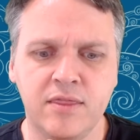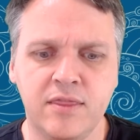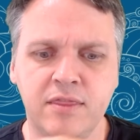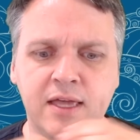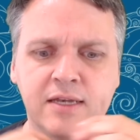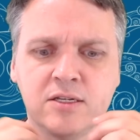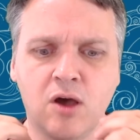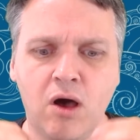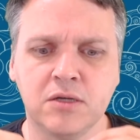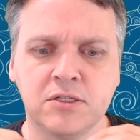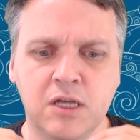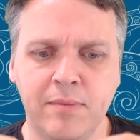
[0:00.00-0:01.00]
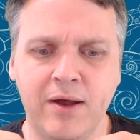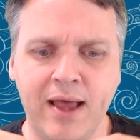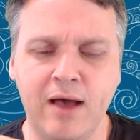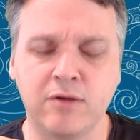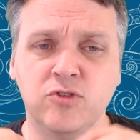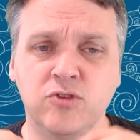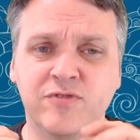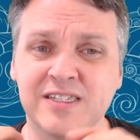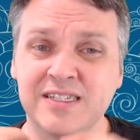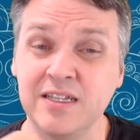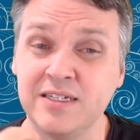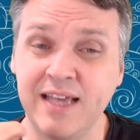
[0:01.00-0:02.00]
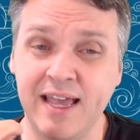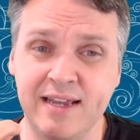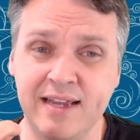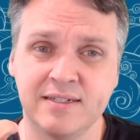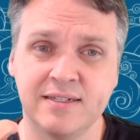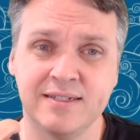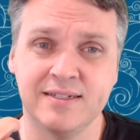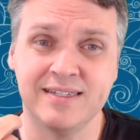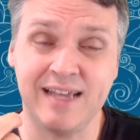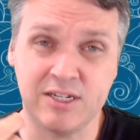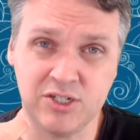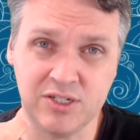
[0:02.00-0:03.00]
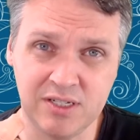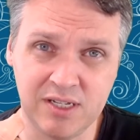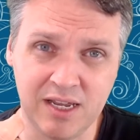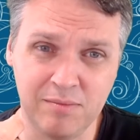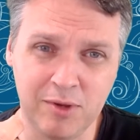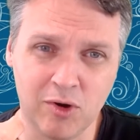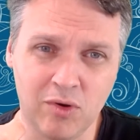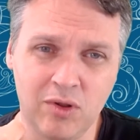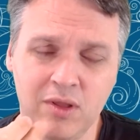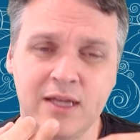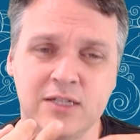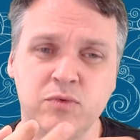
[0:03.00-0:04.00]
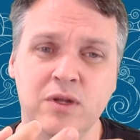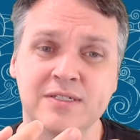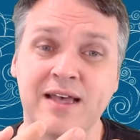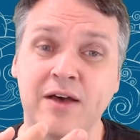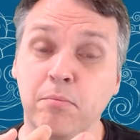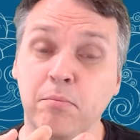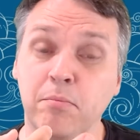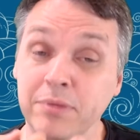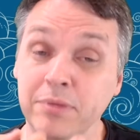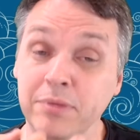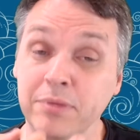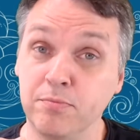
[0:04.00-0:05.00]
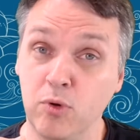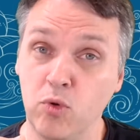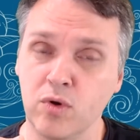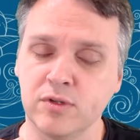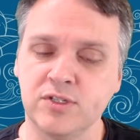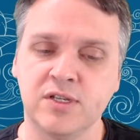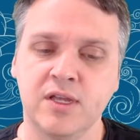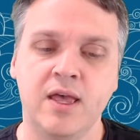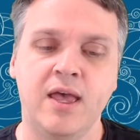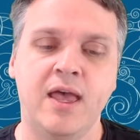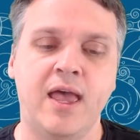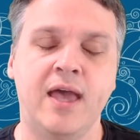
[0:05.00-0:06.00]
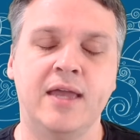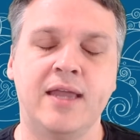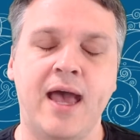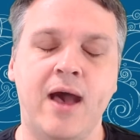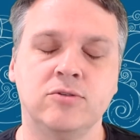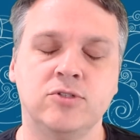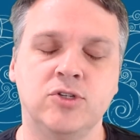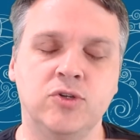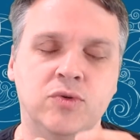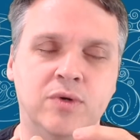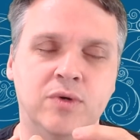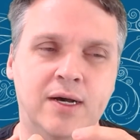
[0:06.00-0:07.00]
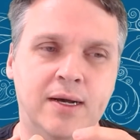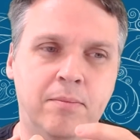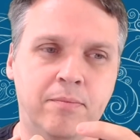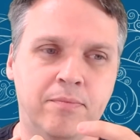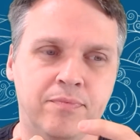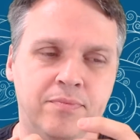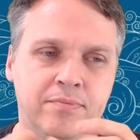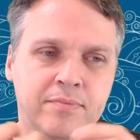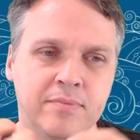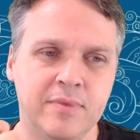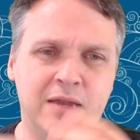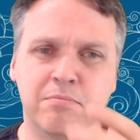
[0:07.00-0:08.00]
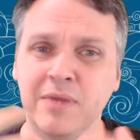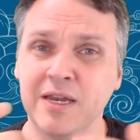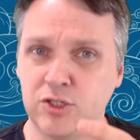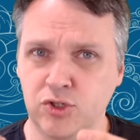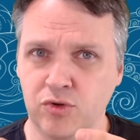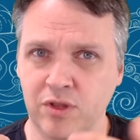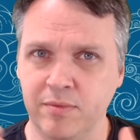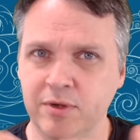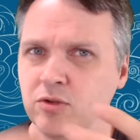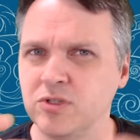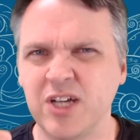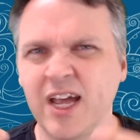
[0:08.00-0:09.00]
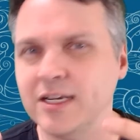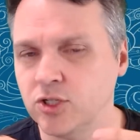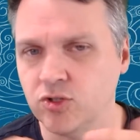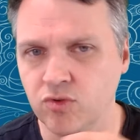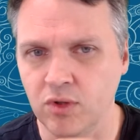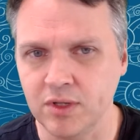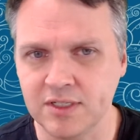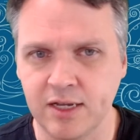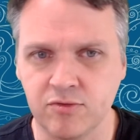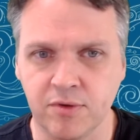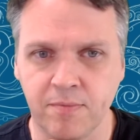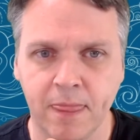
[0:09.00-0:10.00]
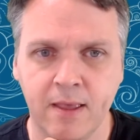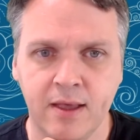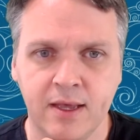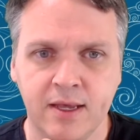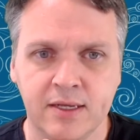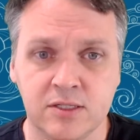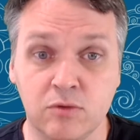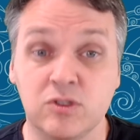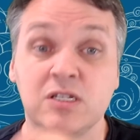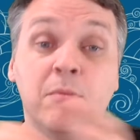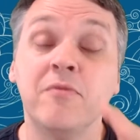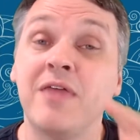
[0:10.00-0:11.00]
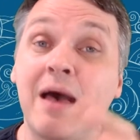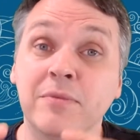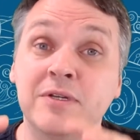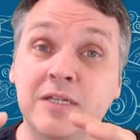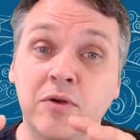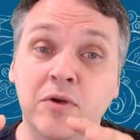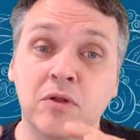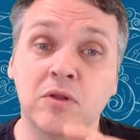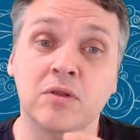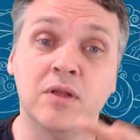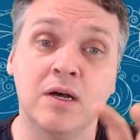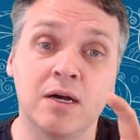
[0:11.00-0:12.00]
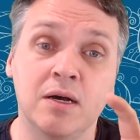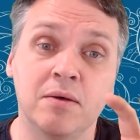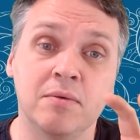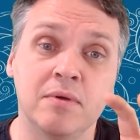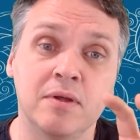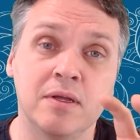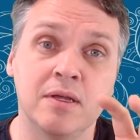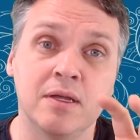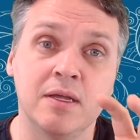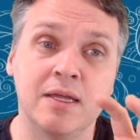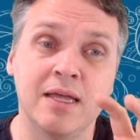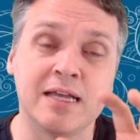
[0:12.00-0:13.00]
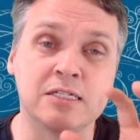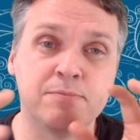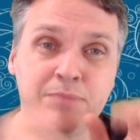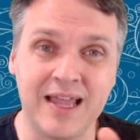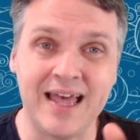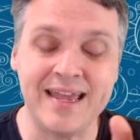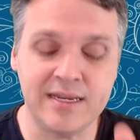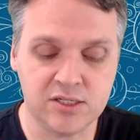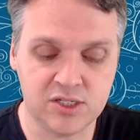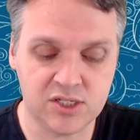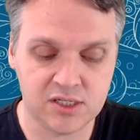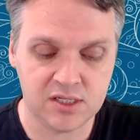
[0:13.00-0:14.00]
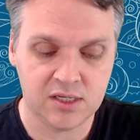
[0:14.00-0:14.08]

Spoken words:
that talks about how to facilitate sessions in mural as well as how to build boards and how to administer them and do change control, etc. So some of that material explains